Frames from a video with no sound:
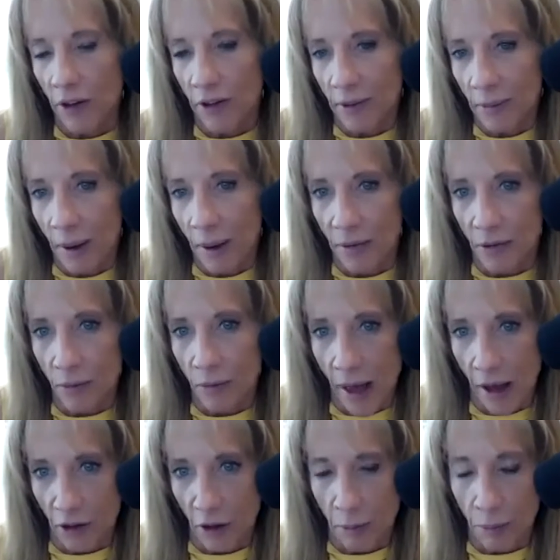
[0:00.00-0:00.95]
sometimes
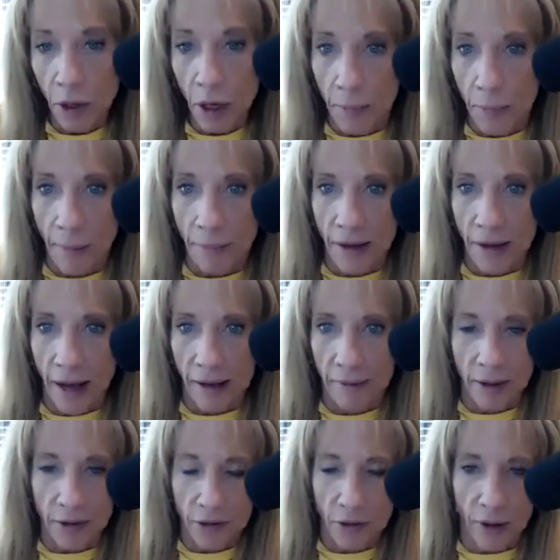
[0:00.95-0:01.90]
put a
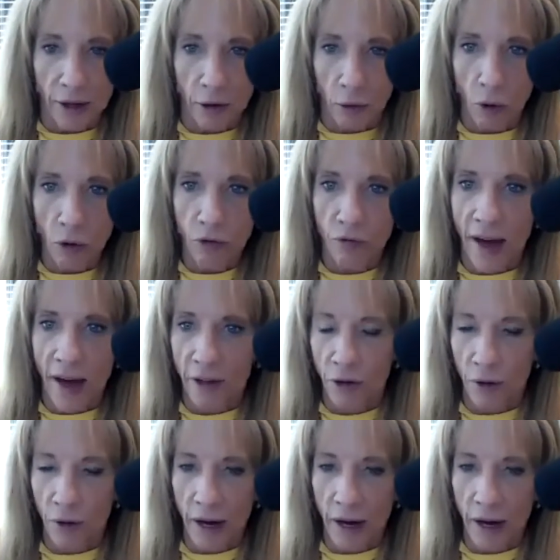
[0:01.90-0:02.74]
peptide, insulin-like growth factor,